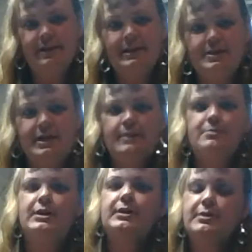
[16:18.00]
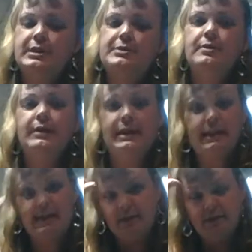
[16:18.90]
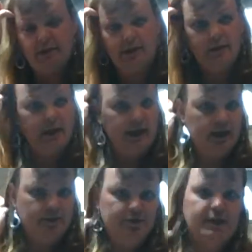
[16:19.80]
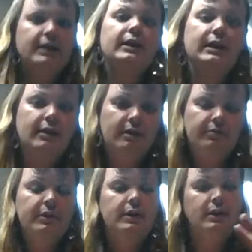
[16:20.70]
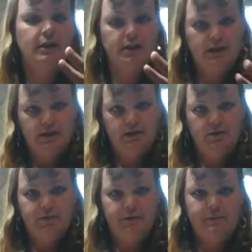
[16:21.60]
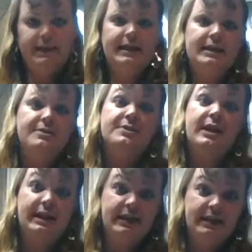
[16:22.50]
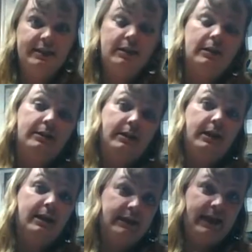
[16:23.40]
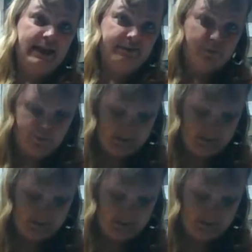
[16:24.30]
thing is, like, I'm trying to do this so I can get it done and taken care of. Hopefully, in my case, I can get it done and not have to worry